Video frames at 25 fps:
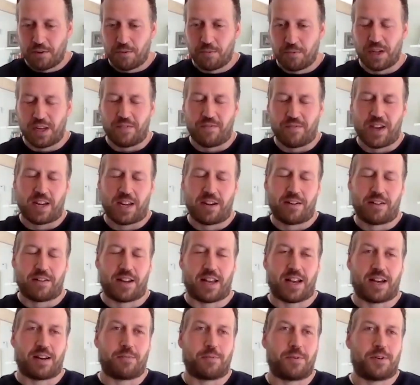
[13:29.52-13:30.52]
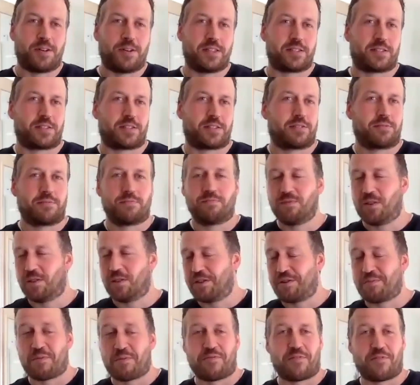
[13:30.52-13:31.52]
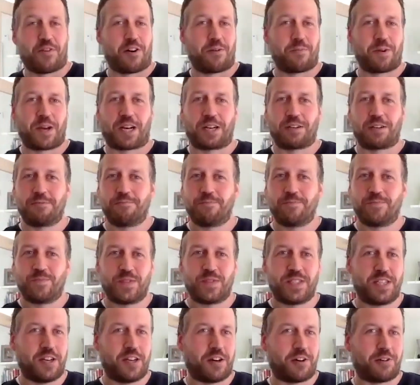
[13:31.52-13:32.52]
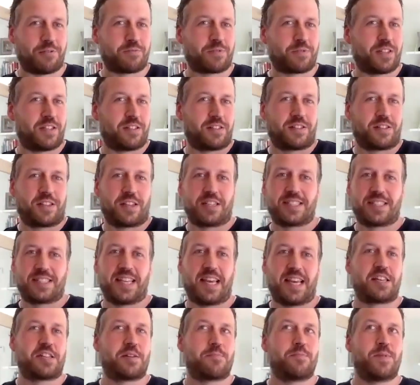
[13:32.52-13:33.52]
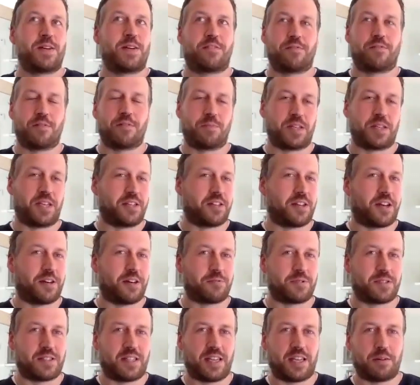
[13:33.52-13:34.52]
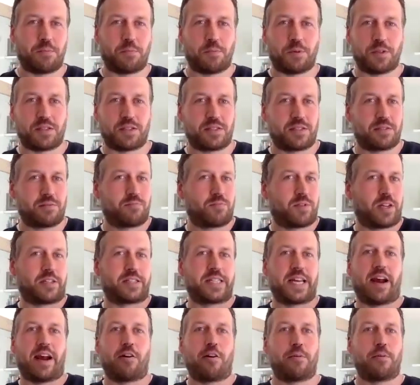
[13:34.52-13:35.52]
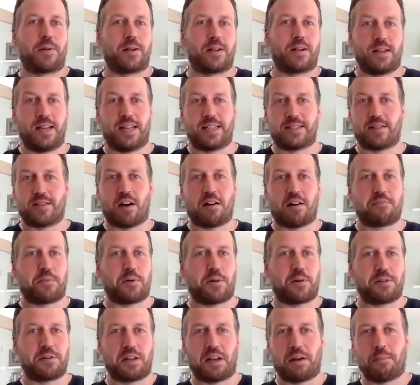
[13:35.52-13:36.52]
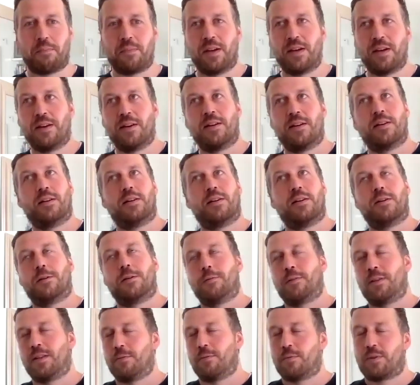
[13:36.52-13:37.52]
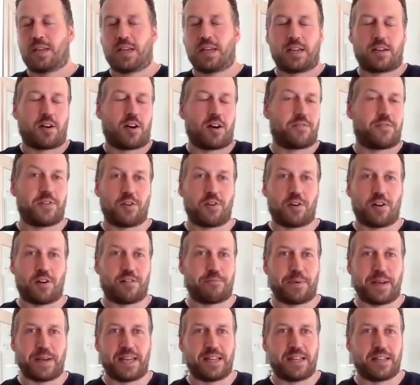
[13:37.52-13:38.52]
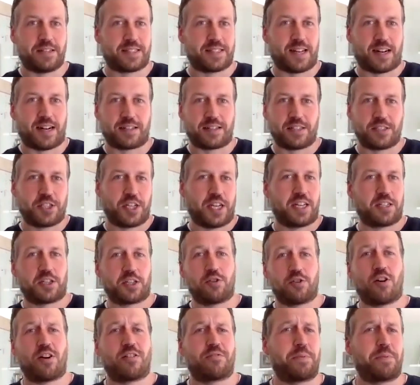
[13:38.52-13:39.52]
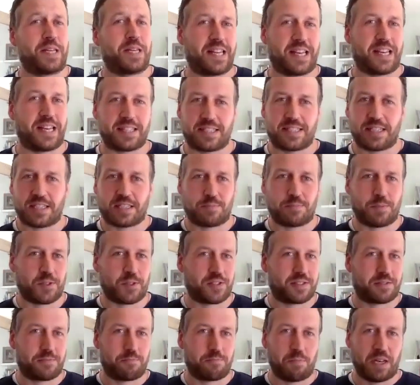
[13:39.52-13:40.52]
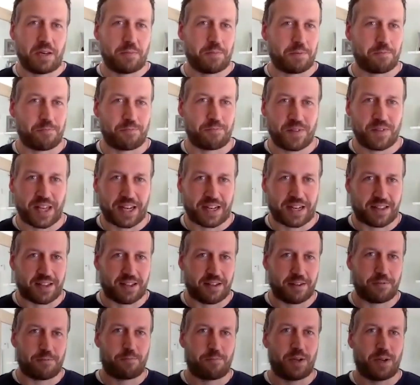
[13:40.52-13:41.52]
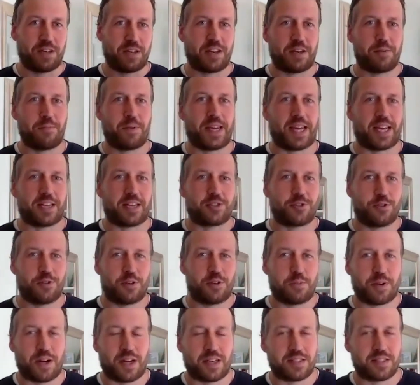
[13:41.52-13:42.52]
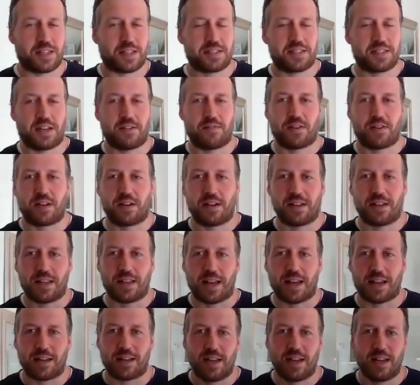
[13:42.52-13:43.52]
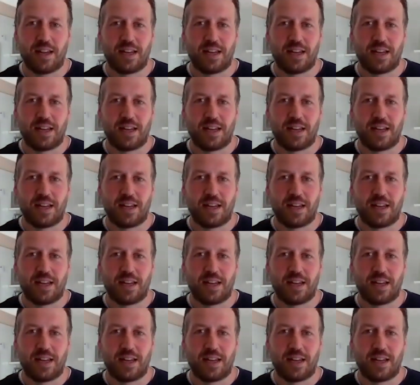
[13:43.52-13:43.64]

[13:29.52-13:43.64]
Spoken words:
we had a vendor that was underperforming. The sentiment from the in-house team was, they're terrible, let's offboard them. Kick off an RFP, you start to change. An RFP takes 6 months minimum, by the time you get through the process and everything like that.